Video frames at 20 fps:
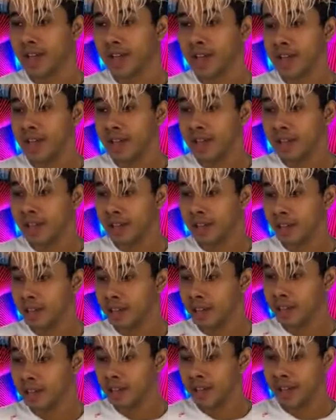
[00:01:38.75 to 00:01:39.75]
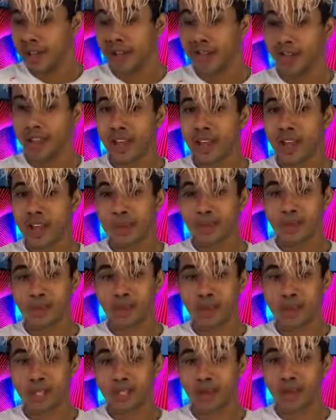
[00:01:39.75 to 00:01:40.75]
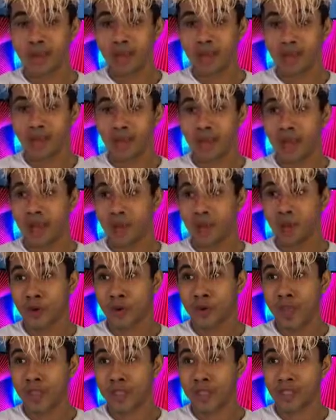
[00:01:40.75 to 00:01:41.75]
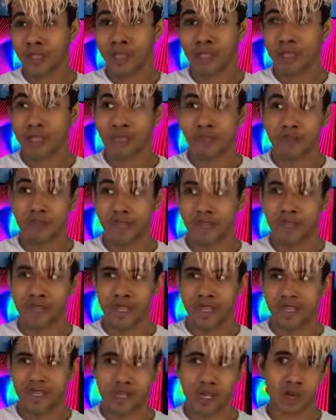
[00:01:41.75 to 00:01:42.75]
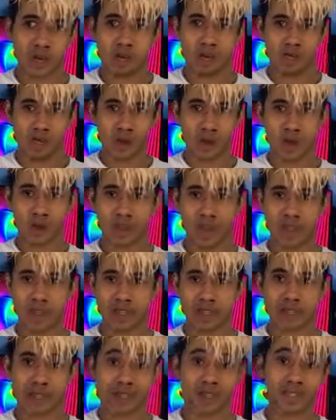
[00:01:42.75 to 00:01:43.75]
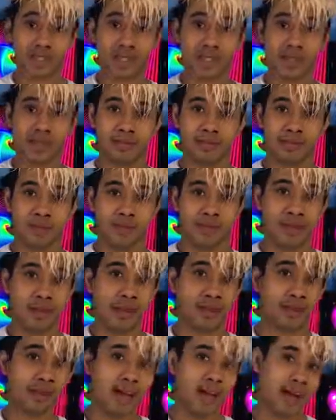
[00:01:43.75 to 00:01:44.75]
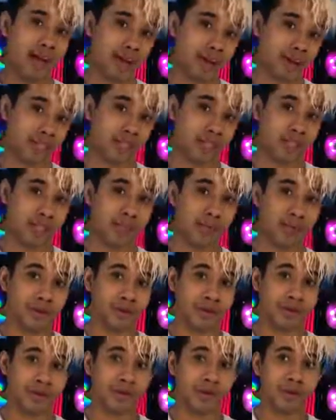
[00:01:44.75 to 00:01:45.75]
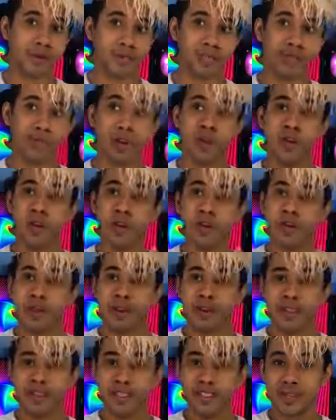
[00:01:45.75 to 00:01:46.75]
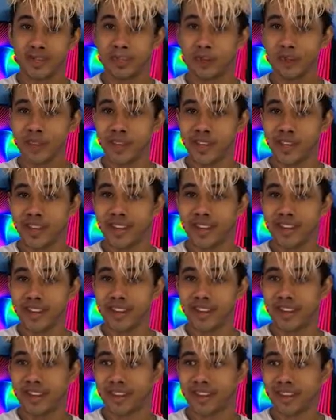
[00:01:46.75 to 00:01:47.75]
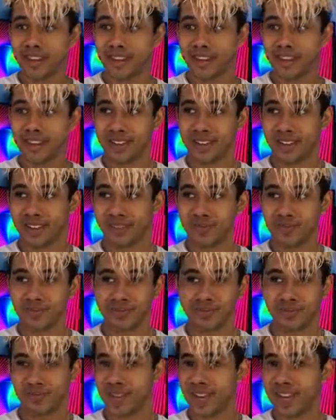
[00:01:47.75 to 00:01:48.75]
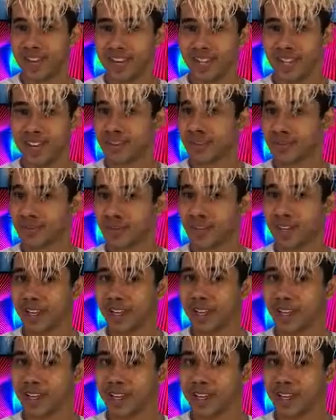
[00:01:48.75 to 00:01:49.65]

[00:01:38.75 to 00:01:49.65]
And it definitely helps because it makes a lot more games like stuff like CSGO, Fall Guys on Steam. It makes that actually supported, which not supported on anything else really.